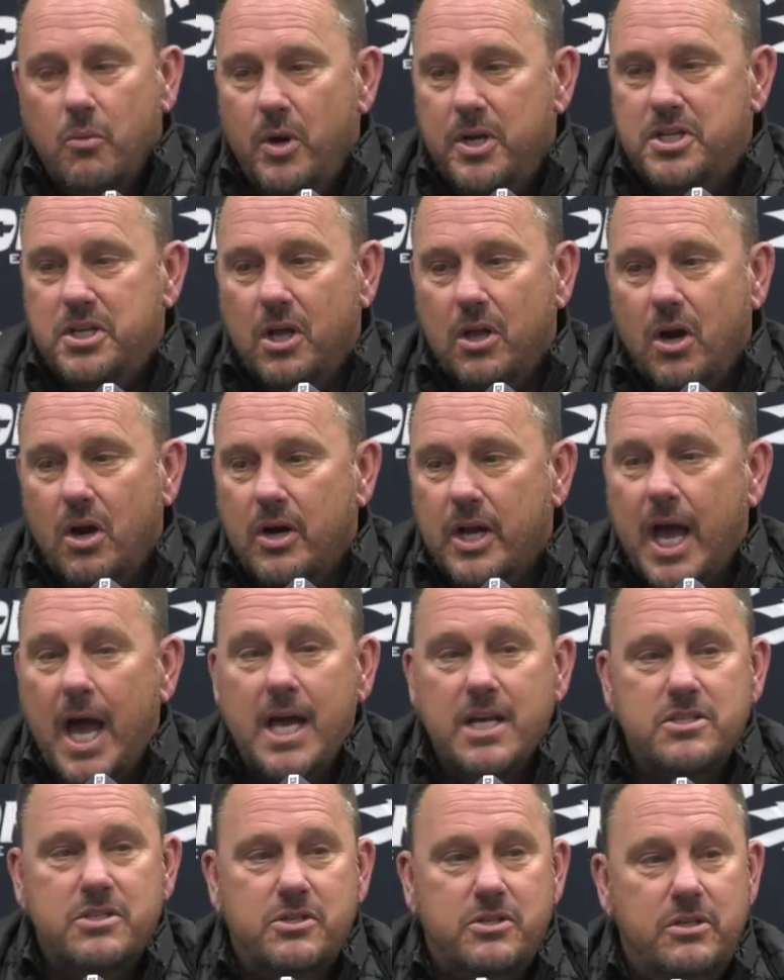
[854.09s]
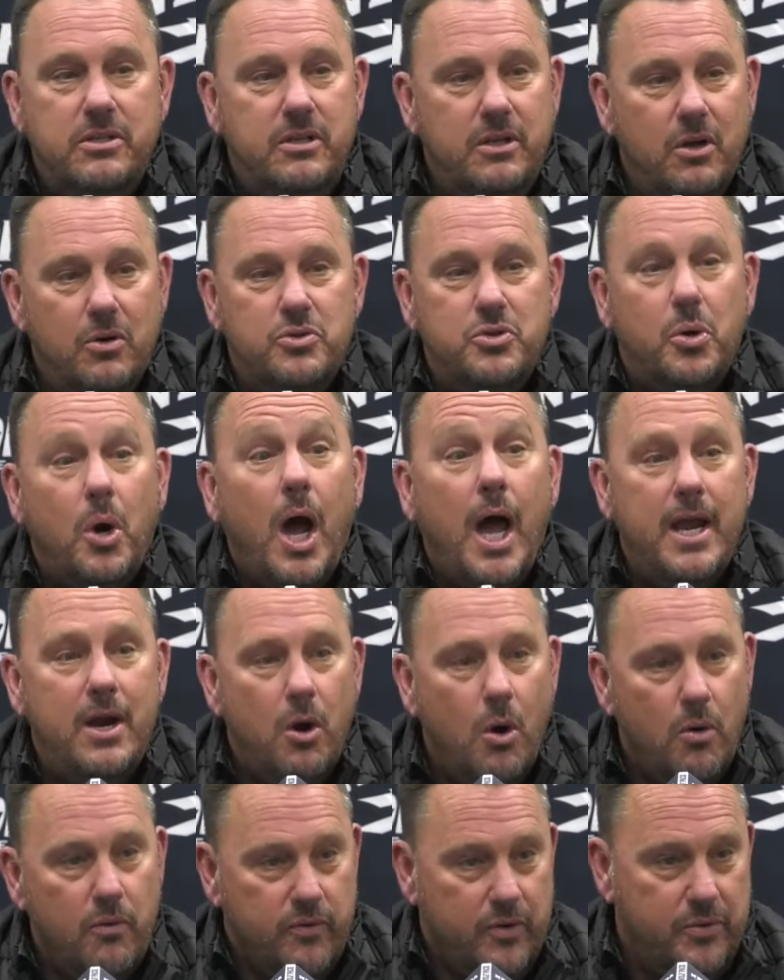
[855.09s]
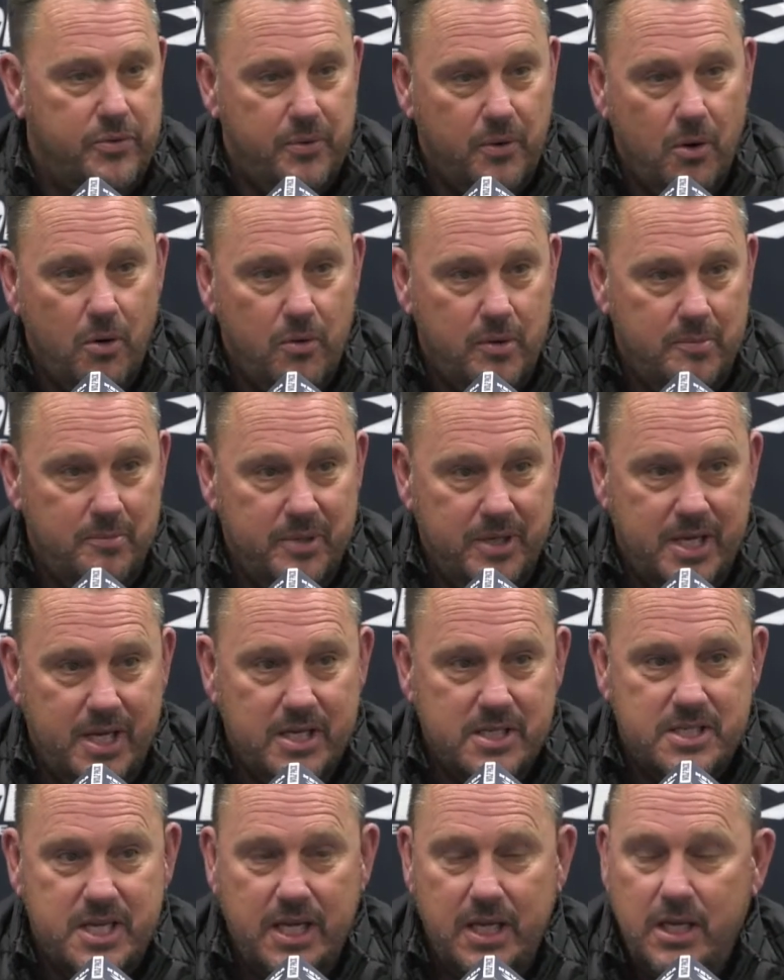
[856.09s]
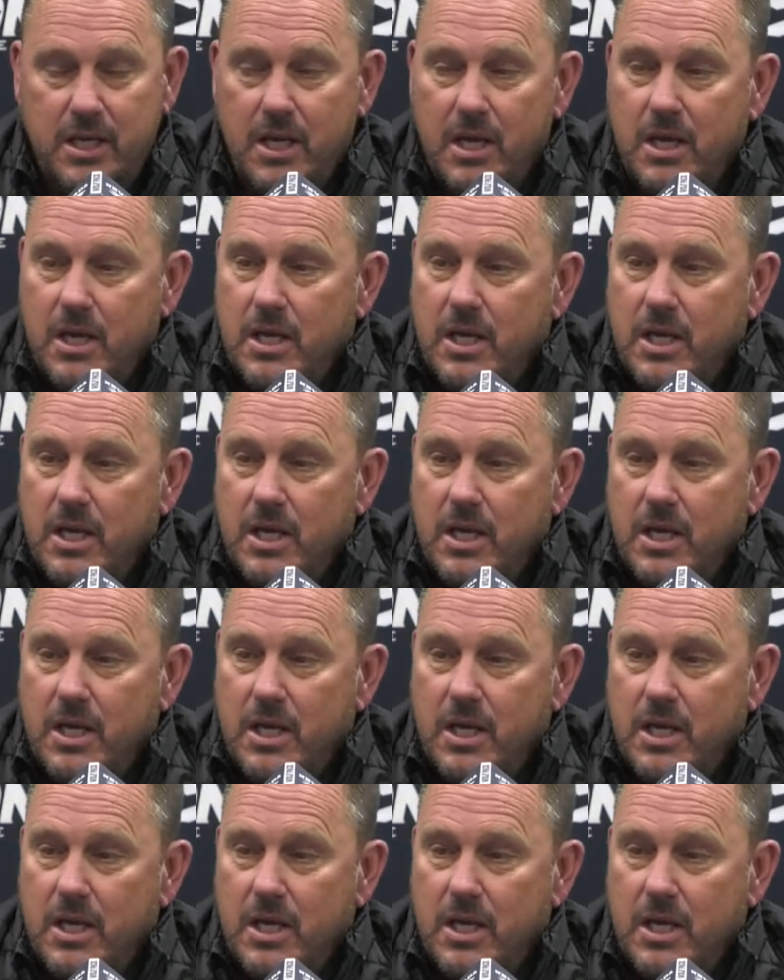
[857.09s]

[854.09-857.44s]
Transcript: We tell our guys, try to overthrow him, because he